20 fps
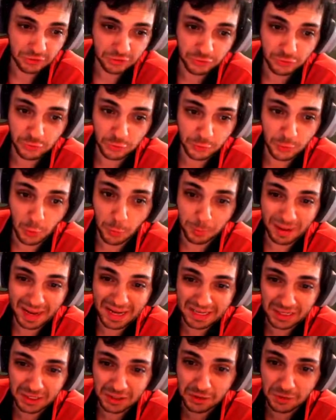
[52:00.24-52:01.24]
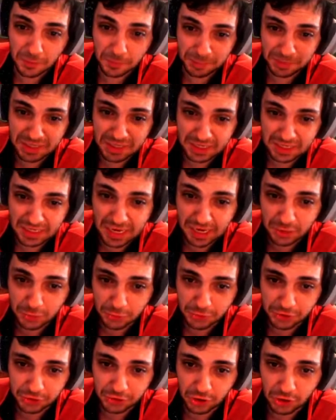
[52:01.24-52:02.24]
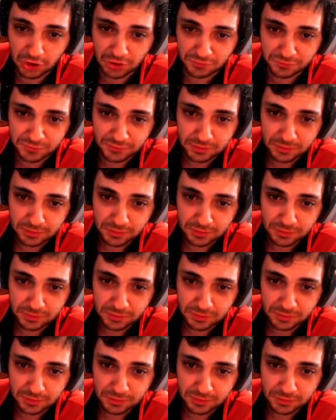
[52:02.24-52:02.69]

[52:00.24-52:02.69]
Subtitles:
you just go back into the pink and now you're cut off.